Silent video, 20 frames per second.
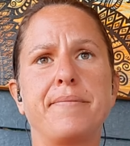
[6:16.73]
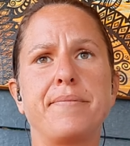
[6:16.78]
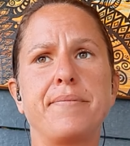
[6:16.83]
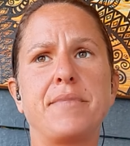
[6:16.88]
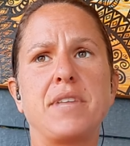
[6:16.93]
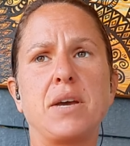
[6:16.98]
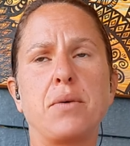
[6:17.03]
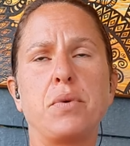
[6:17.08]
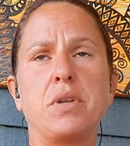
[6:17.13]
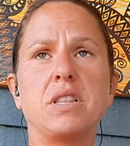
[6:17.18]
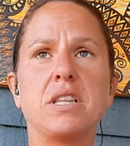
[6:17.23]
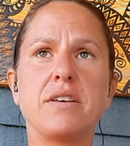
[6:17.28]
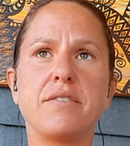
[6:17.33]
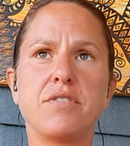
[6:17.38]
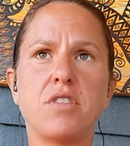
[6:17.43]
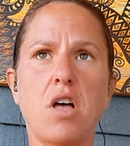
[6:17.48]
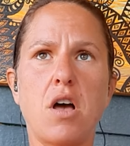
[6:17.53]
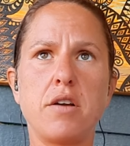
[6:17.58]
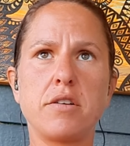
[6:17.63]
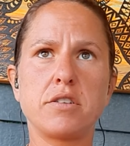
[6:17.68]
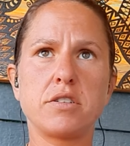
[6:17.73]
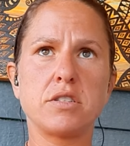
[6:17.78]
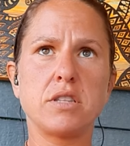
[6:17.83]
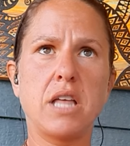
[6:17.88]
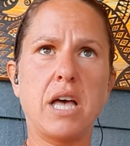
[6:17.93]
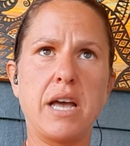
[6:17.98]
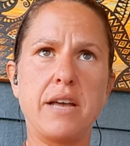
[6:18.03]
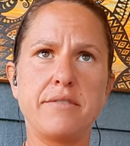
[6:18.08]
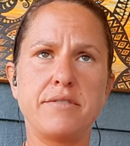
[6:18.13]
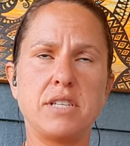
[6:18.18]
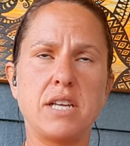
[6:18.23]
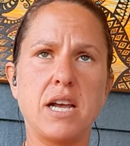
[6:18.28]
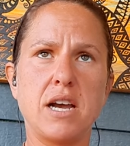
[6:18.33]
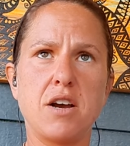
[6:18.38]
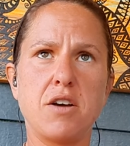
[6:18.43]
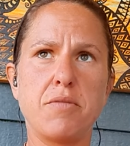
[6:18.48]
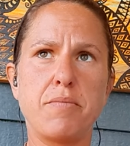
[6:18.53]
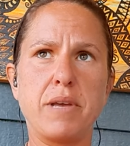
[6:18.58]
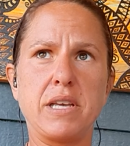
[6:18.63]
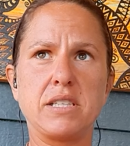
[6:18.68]
that we live longer lives
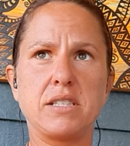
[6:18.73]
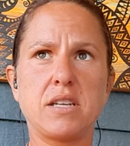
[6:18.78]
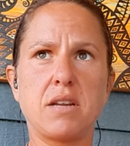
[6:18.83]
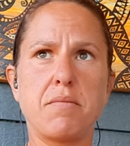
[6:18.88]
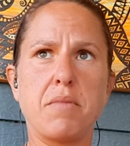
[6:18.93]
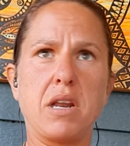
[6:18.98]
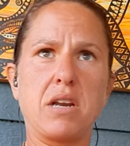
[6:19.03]
now based on